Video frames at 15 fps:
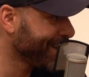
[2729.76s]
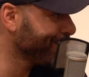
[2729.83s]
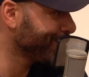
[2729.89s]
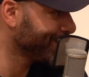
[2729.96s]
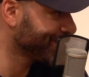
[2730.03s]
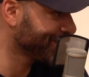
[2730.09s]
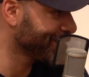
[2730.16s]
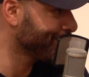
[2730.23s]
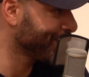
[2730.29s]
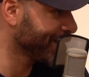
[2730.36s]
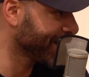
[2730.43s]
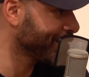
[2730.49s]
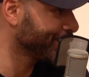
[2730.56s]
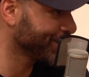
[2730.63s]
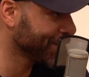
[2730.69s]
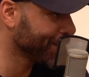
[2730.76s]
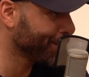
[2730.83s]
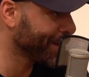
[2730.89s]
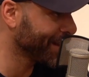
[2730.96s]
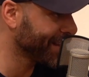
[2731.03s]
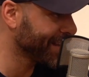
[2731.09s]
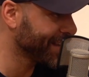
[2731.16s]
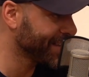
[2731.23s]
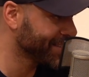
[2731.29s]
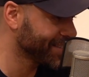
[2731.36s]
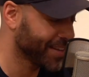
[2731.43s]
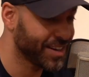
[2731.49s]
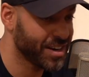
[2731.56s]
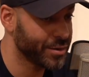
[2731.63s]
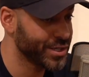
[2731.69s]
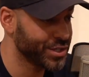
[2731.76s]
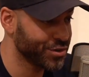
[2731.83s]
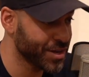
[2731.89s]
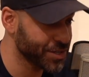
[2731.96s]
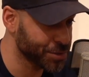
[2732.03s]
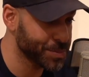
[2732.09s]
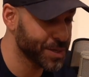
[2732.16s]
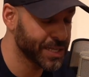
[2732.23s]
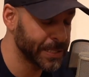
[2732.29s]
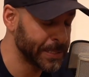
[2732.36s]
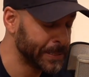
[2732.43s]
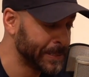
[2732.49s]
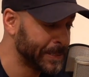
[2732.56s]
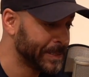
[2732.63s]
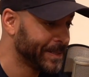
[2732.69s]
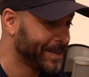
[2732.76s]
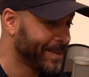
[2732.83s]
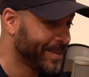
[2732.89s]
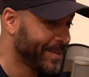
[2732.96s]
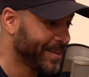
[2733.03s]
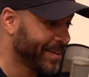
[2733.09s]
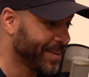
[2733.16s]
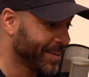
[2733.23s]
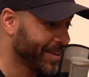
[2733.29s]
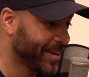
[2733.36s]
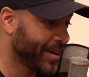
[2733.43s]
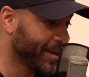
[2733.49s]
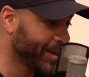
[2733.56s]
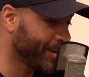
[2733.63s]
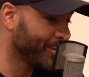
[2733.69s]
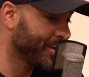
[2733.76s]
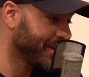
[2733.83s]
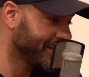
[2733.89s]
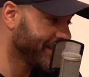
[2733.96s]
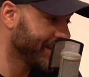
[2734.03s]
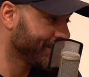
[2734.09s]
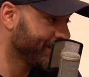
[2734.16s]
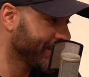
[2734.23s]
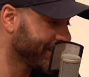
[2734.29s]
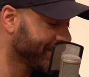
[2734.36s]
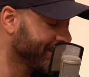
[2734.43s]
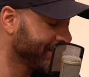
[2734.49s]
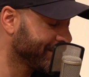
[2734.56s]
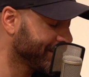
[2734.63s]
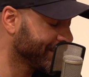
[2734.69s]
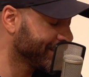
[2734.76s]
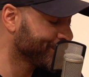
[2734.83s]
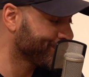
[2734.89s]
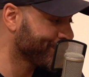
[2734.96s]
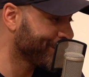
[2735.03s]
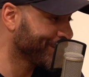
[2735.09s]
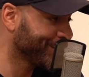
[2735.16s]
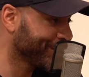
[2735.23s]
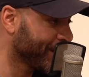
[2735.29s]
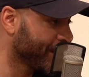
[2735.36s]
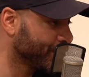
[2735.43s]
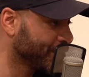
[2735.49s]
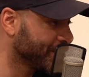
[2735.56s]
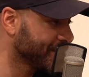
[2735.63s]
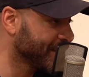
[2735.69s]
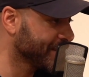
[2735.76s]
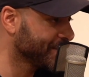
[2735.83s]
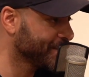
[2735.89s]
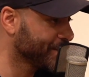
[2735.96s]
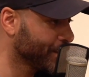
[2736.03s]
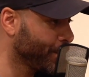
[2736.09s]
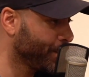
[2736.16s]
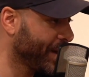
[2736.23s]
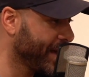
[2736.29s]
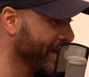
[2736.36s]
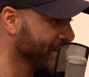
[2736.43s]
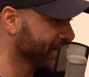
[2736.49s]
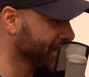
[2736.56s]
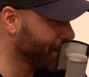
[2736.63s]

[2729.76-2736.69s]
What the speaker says: I want to show my coaching abilities. I know he trusts me. And I want to deliver as well good coaching sessions to the players.